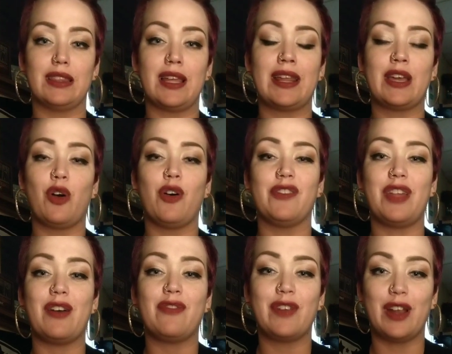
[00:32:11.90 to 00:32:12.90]
letting go of
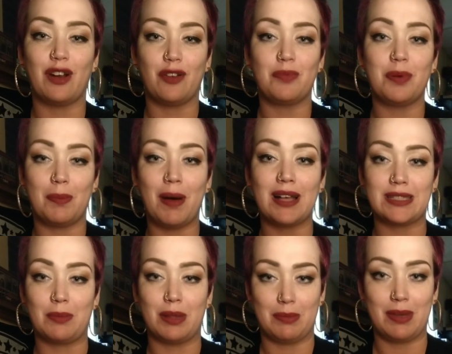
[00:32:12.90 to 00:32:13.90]
that fear of
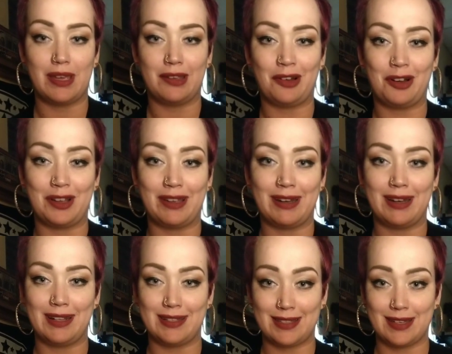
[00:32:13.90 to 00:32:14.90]
possibly being hurt again,
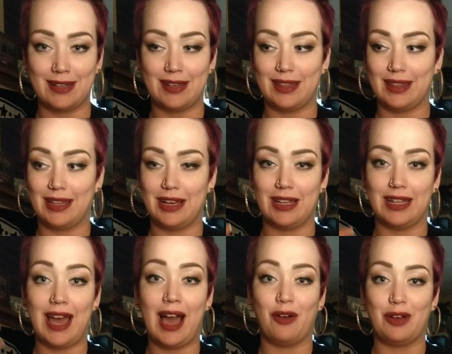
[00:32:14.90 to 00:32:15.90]
and it's going to
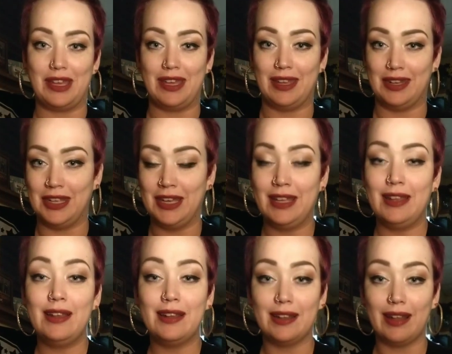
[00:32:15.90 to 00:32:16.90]
allow in
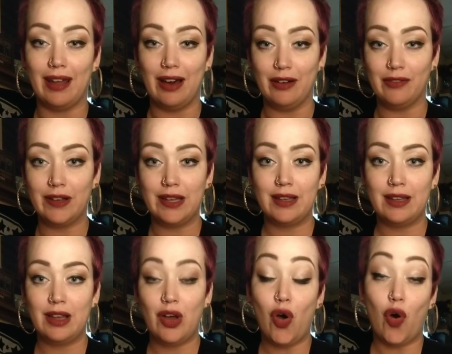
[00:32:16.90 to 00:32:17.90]
love.
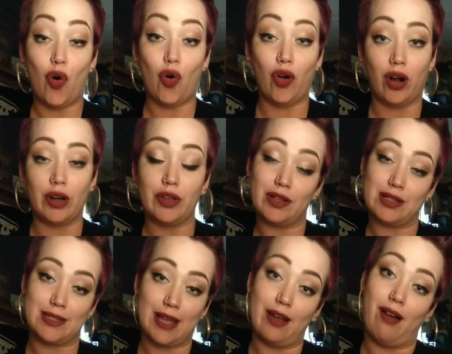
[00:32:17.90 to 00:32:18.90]
Or you
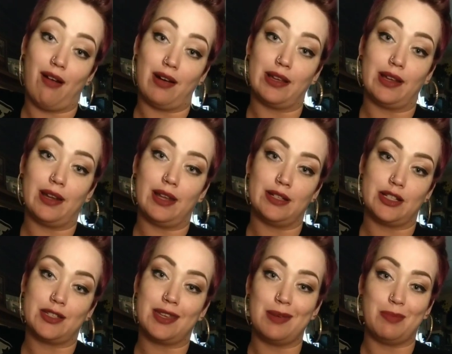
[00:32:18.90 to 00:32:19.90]
can stay guarded and
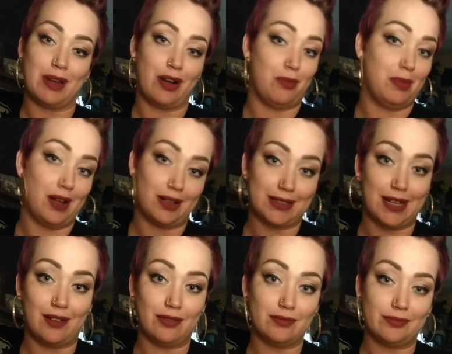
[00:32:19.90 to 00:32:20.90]
just keep it all
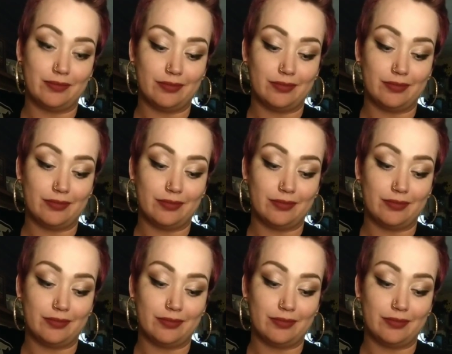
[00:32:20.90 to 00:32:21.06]
blocked out.